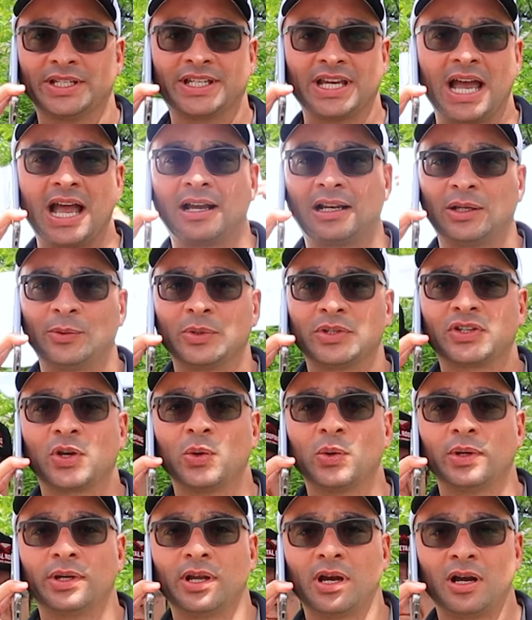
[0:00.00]
exactly what's
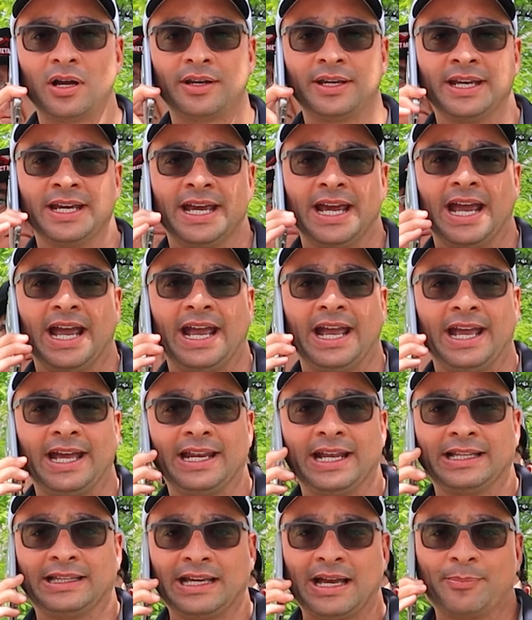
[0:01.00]
going on.
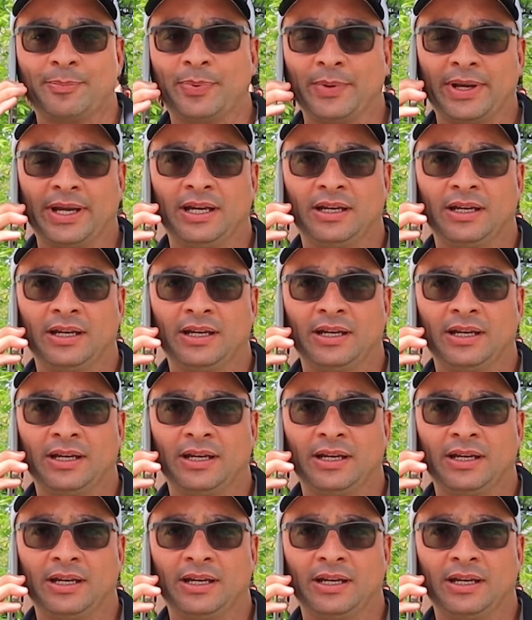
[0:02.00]
And at that,